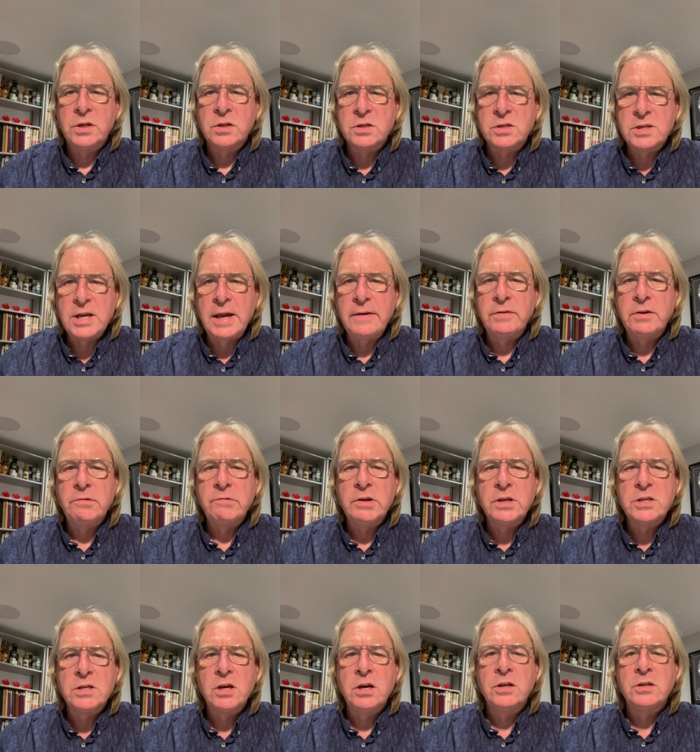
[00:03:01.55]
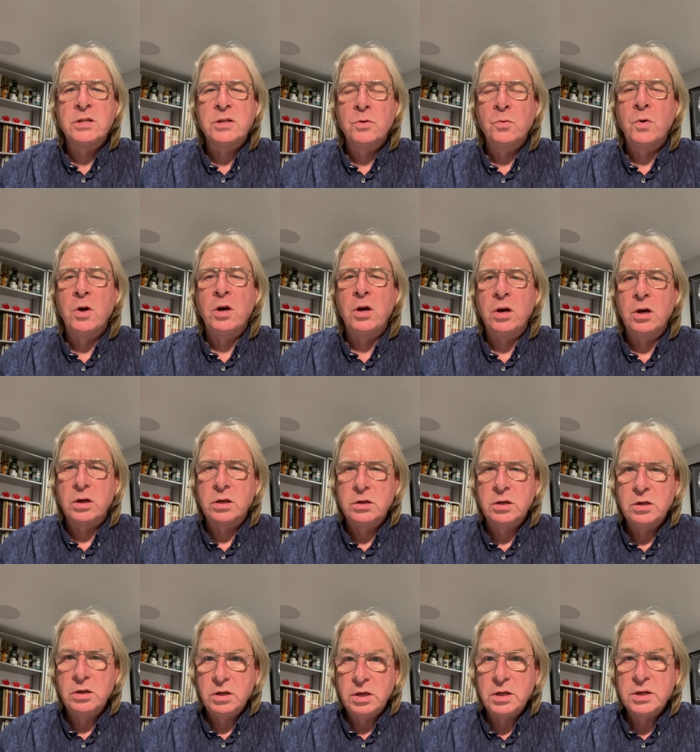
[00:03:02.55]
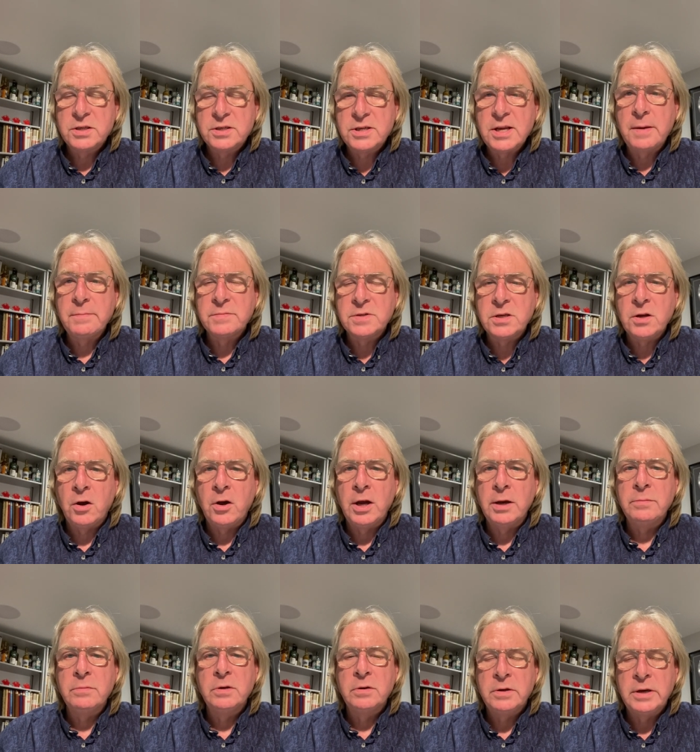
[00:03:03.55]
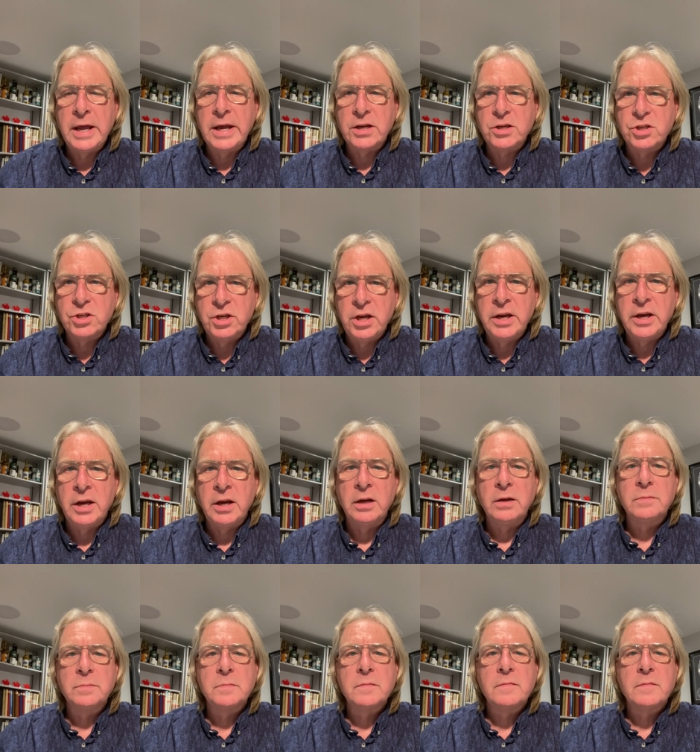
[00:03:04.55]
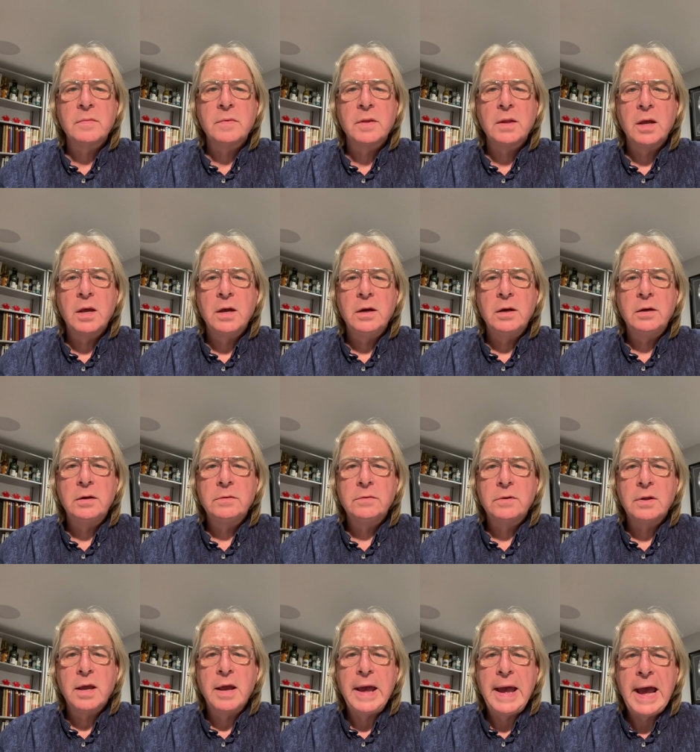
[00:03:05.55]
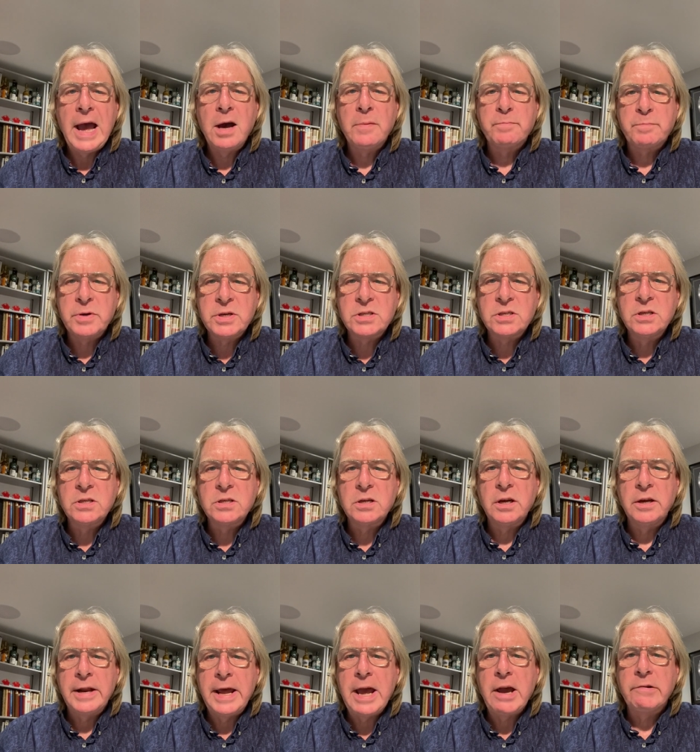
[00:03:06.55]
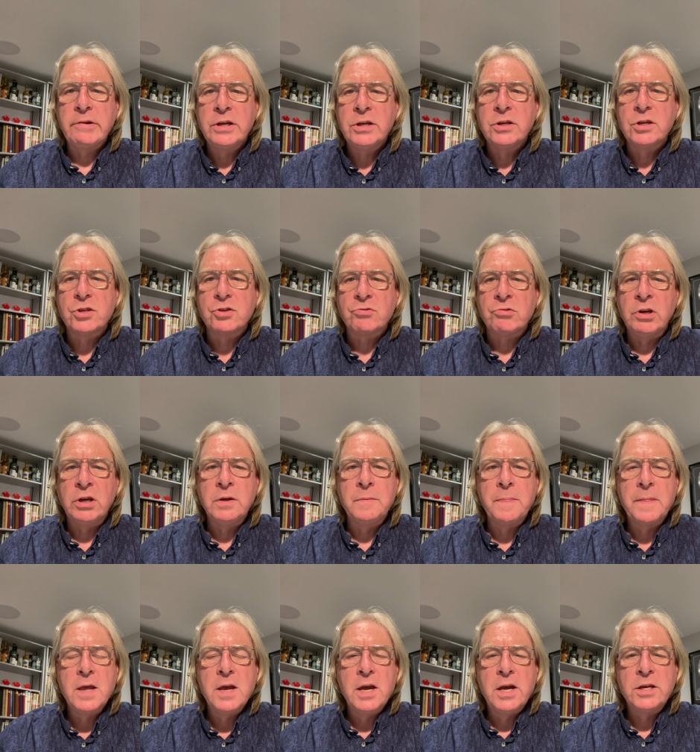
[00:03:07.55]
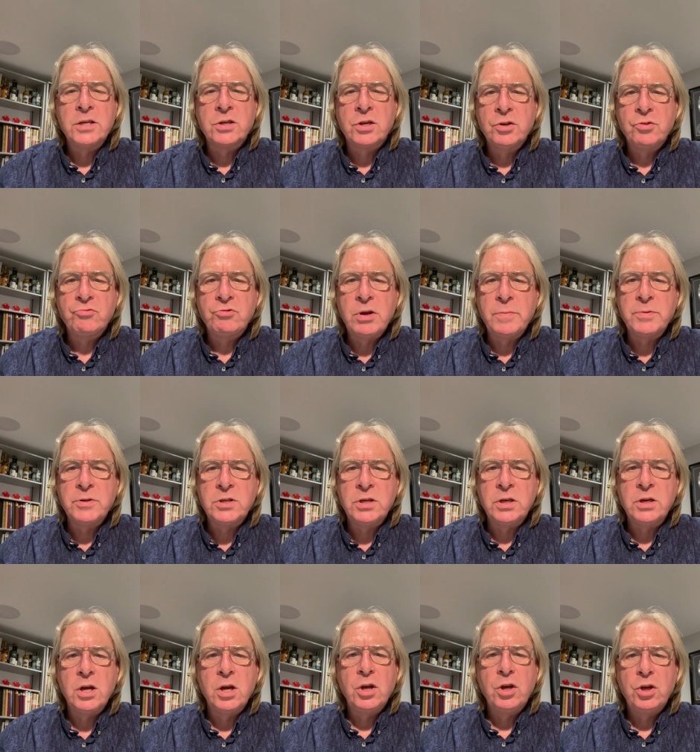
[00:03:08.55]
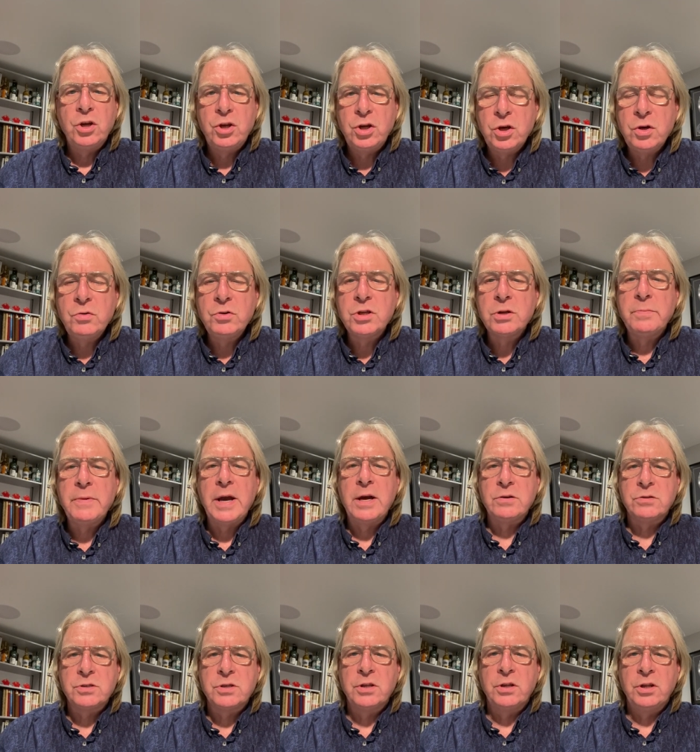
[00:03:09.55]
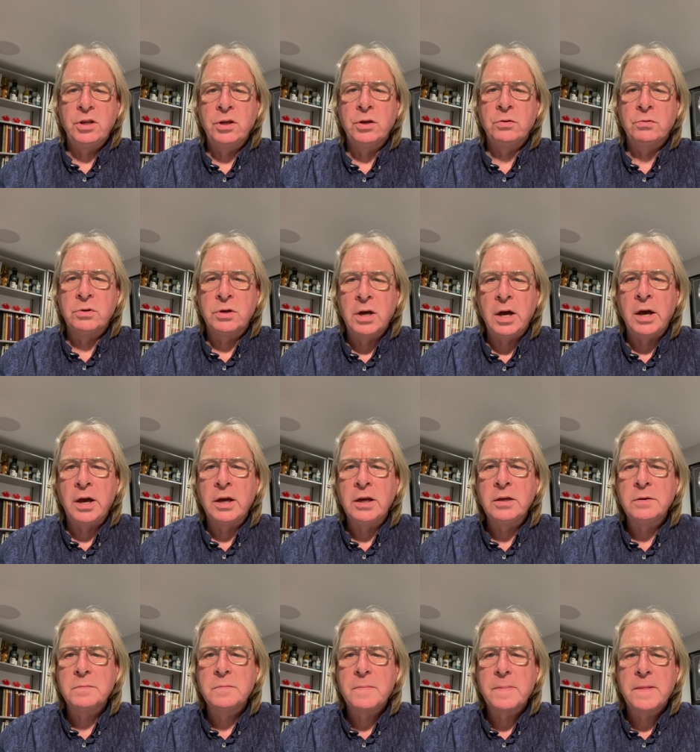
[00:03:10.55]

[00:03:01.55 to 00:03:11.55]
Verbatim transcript: can safely return to work sometime next year. Our business and our industry has contributed huge amounts to the UK,